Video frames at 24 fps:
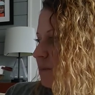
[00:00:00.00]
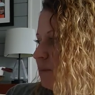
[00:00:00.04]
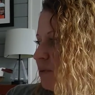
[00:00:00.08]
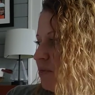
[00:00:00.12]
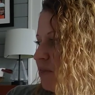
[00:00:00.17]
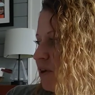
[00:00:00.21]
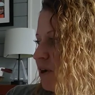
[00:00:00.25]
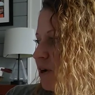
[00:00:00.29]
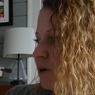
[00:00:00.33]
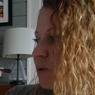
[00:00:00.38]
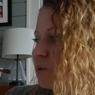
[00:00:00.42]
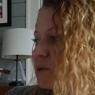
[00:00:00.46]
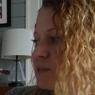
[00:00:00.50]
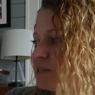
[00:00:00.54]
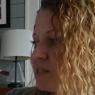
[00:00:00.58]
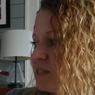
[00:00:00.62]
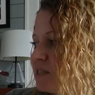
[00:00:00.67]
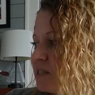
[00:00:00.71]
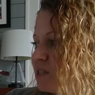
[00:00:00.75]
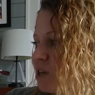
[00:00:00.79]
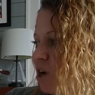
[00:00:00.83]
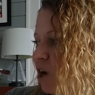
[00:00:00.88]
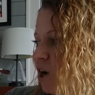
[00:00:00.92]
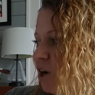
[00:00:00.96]
But there was the
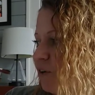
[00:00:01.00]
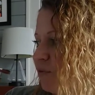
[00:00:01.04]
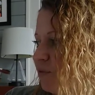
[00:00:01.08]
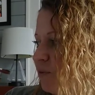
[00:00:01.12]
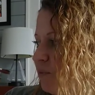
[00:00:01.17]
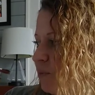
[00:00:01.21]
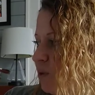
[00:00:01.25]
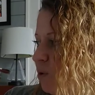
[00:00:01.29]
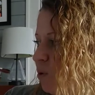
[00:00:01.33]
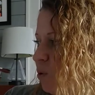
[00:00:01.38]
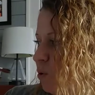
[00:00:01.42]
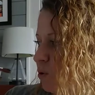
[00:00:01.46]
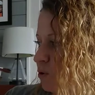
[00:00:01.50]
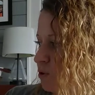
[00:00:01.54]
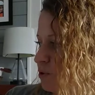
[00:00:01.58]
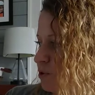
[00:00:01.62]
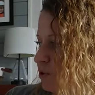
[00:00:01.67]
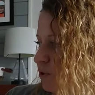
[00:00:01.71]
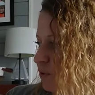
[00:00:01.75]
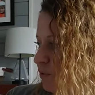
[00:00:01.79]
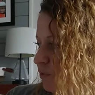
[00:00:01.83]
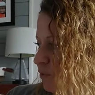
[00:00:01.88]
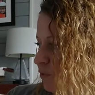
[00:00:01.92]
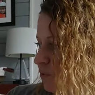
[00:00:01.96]
scar from the horse
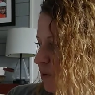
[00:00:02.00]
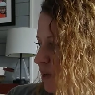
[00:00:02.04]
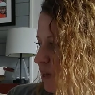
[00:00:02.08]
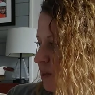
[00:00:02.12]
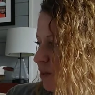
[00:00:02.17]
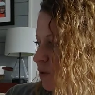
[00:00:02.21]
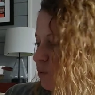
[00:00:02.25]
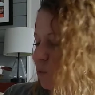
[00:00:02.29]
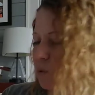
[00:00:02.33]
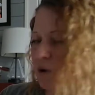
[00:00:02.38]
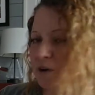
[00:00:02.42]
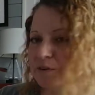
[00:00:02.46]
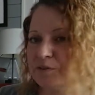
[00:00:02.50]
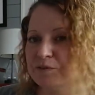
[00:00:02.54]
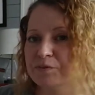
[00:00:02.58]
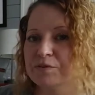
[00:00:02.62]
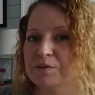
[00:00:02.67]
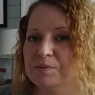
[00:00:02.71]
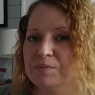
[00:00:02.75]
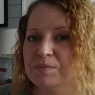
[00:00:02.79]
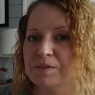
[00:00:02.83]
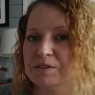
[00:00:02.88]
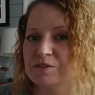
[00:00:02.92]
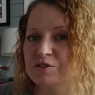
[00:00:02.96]
hoof and the one
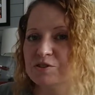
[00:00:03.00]
from the